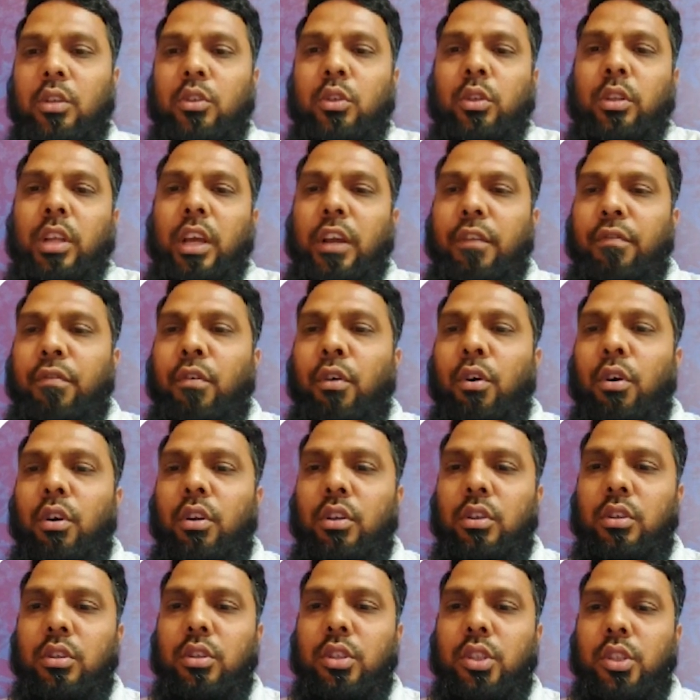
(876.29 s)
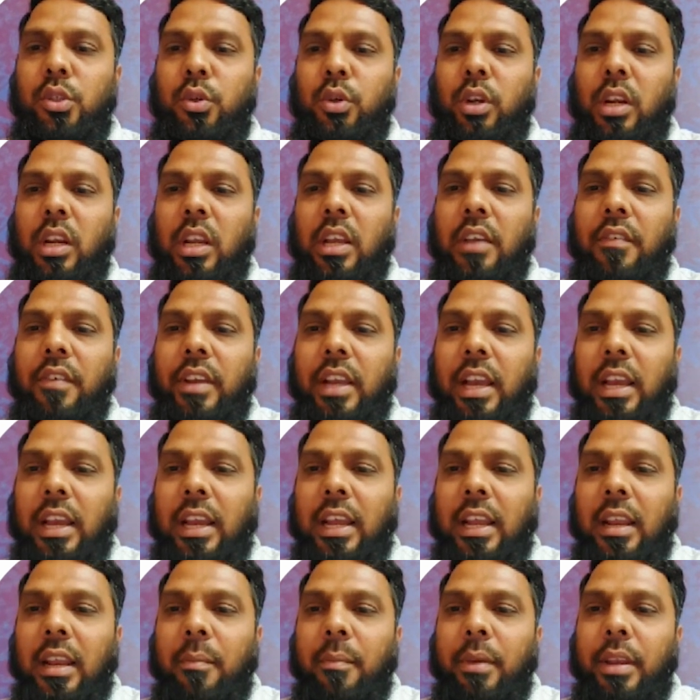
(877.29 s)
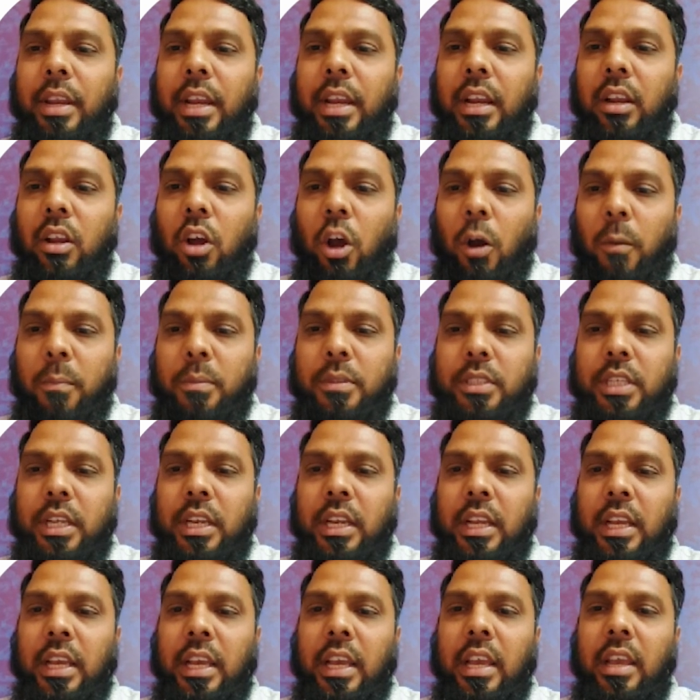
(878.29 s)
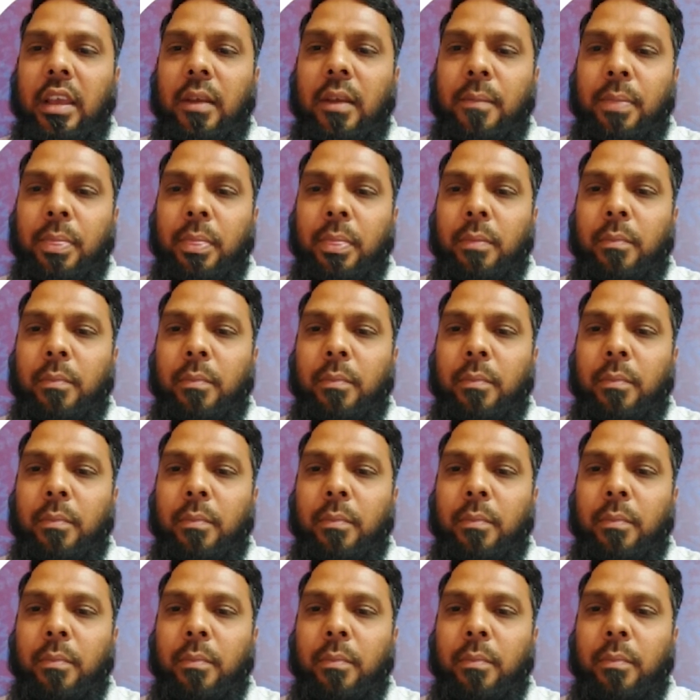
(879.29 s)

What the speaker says: So therefore, surely we can eliminate option A